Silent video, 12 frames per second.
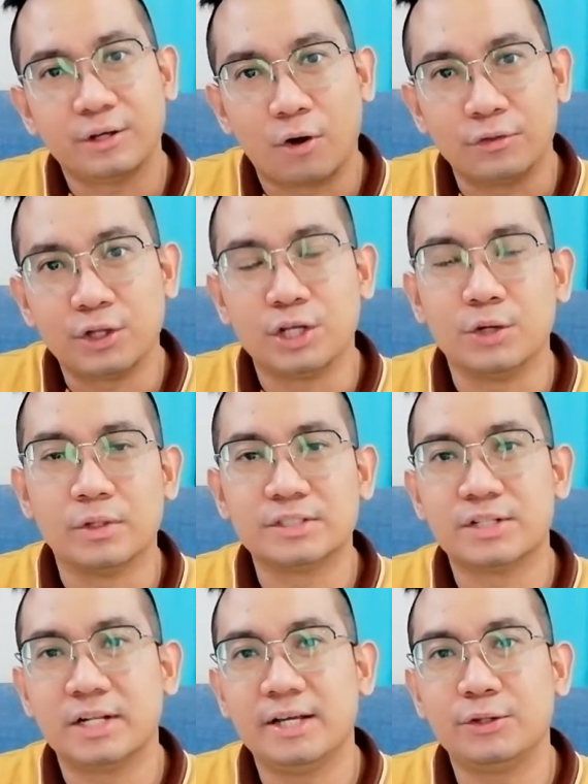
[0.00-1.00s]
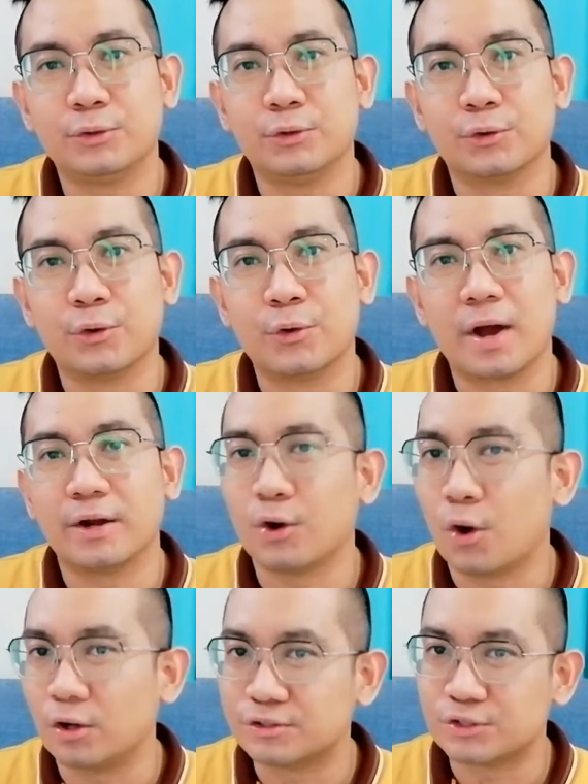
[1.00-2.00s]
continuously to grow
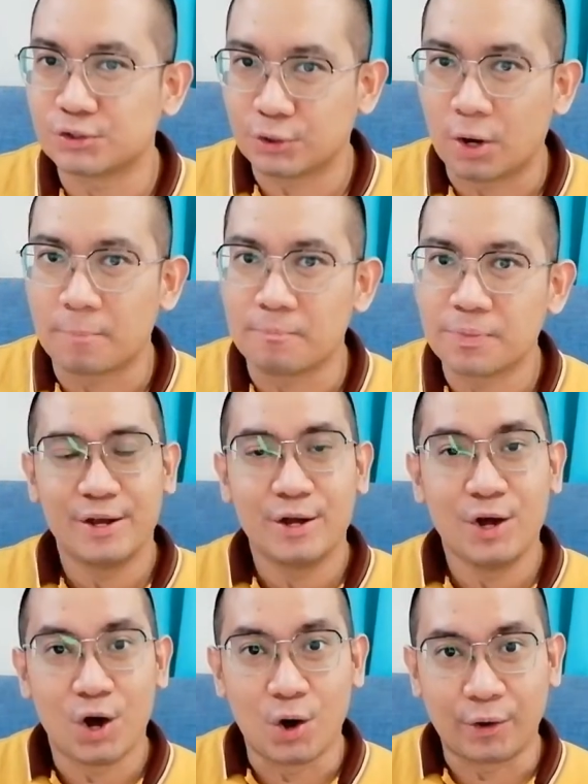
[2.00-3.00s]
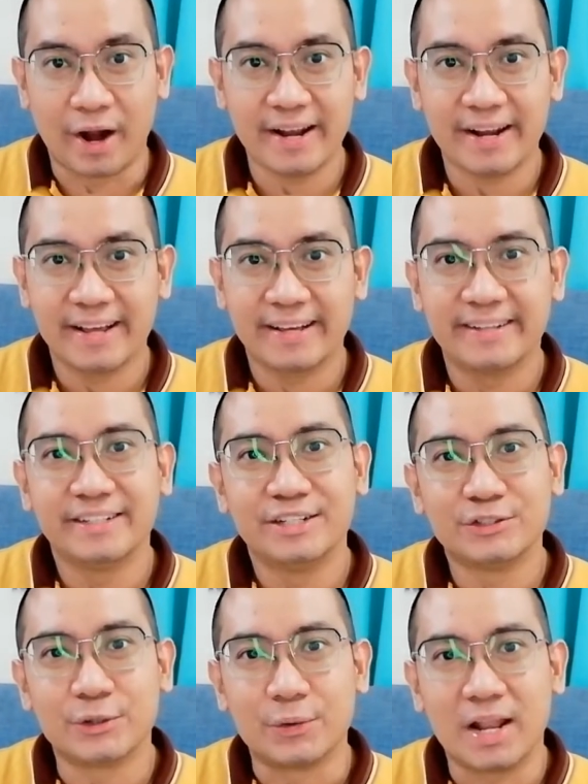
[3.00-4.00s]
non-stop. Alright?
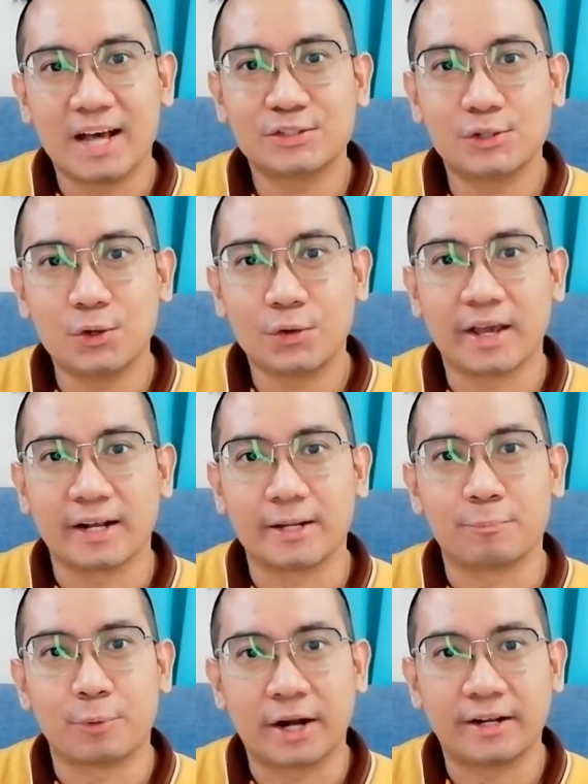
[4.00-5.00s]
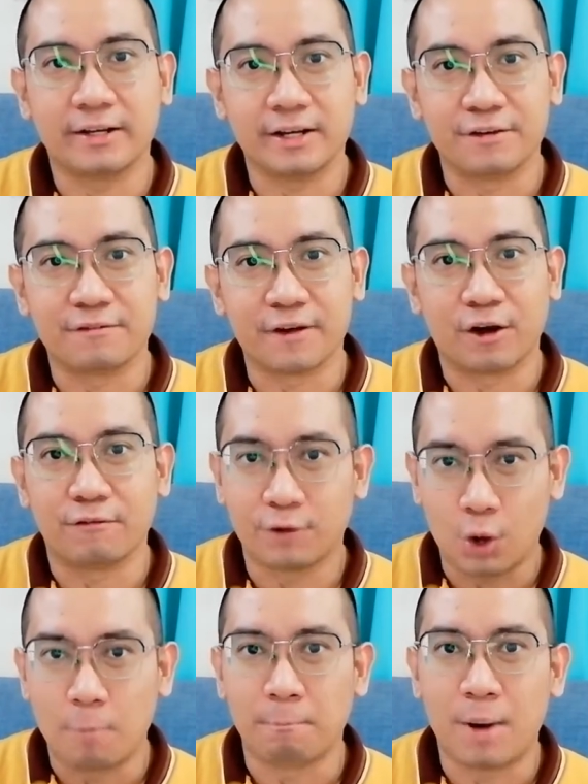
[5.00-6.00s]
So let's look at the practical effect
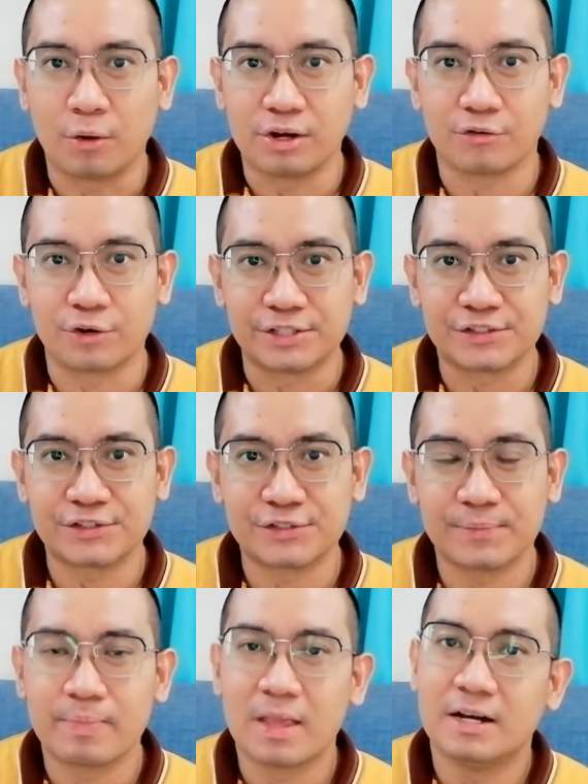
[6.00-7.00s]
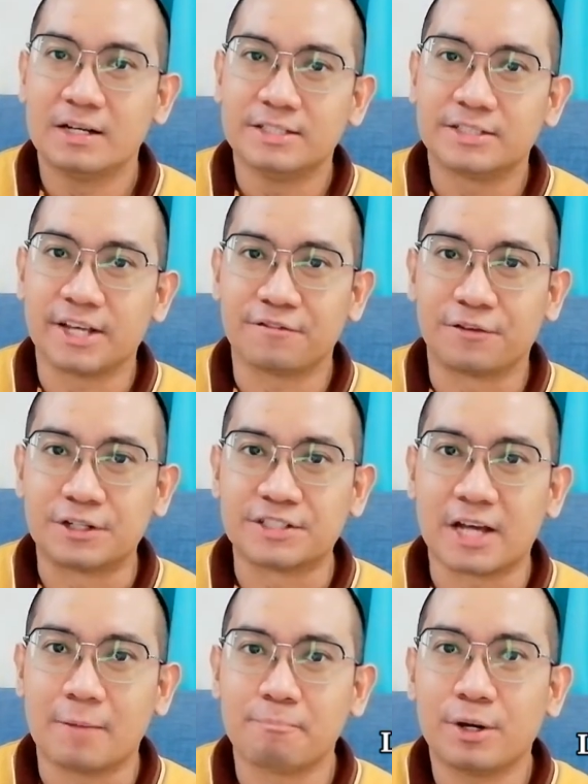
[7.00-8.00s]
of compound interest. Say
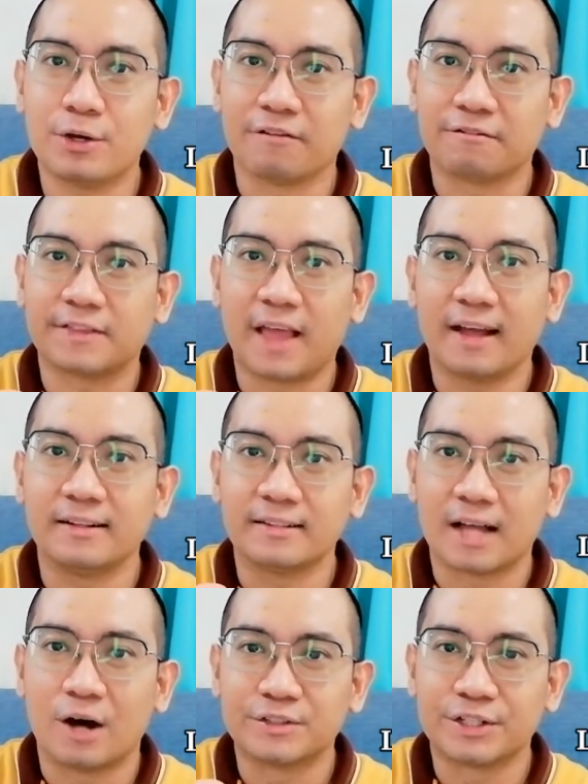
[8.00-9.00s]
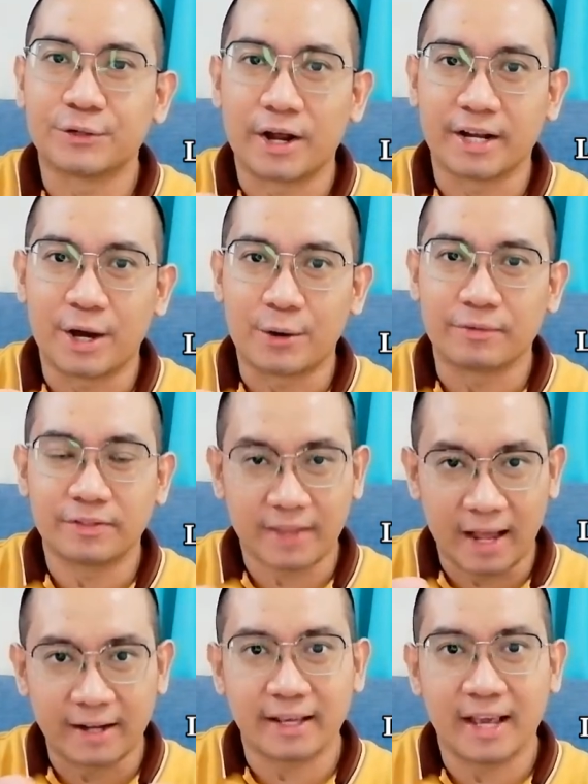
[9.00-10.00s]
for example you have 10,000 right now,
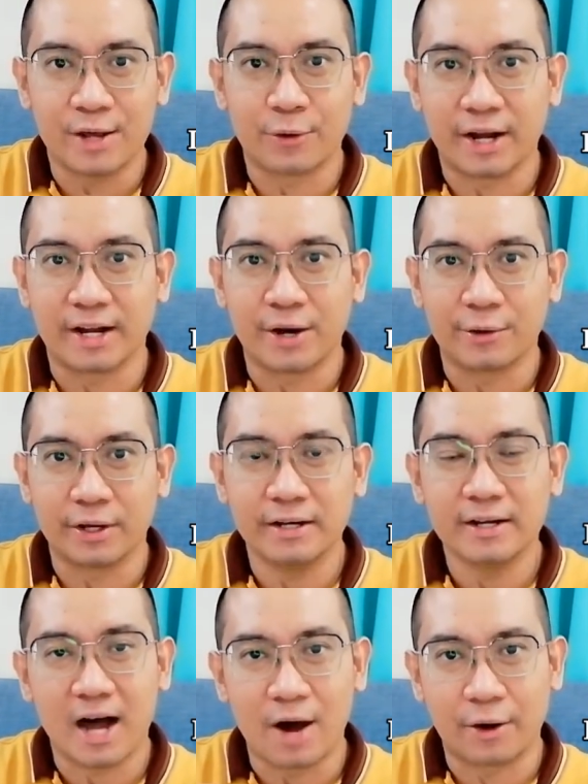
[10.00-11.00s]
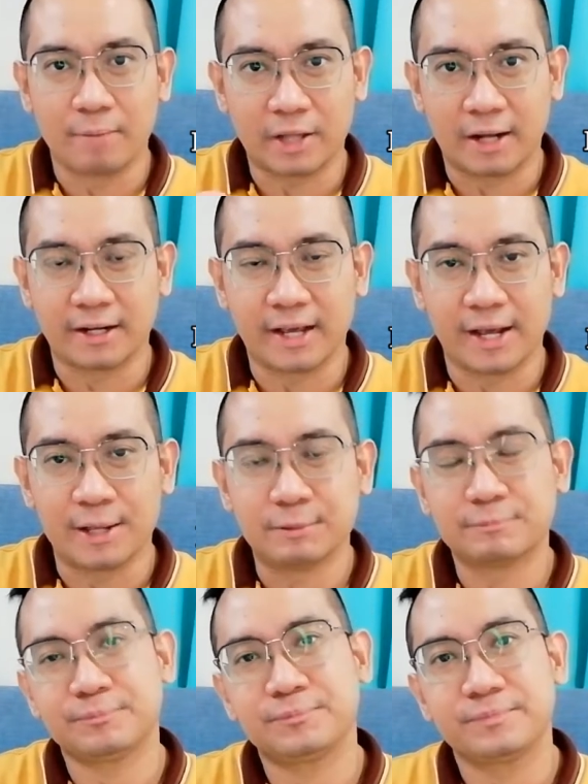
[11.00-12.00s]
10k right now, na? RM
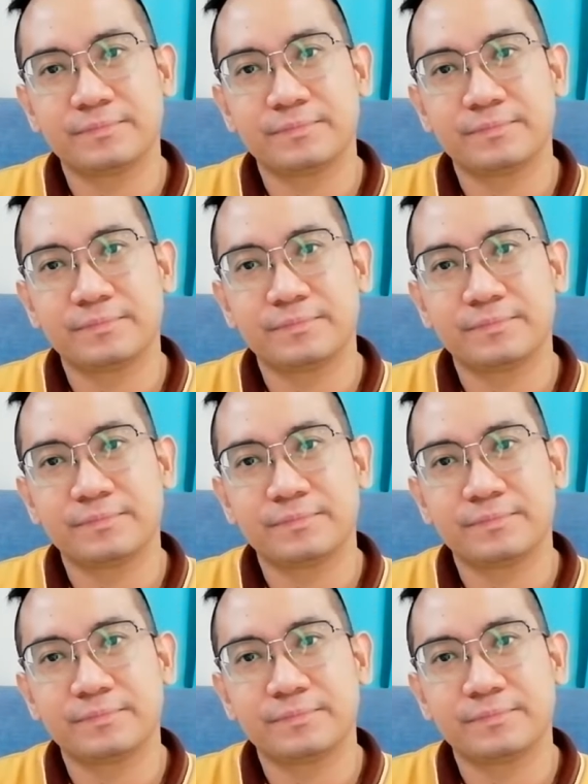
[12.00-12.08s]
10k.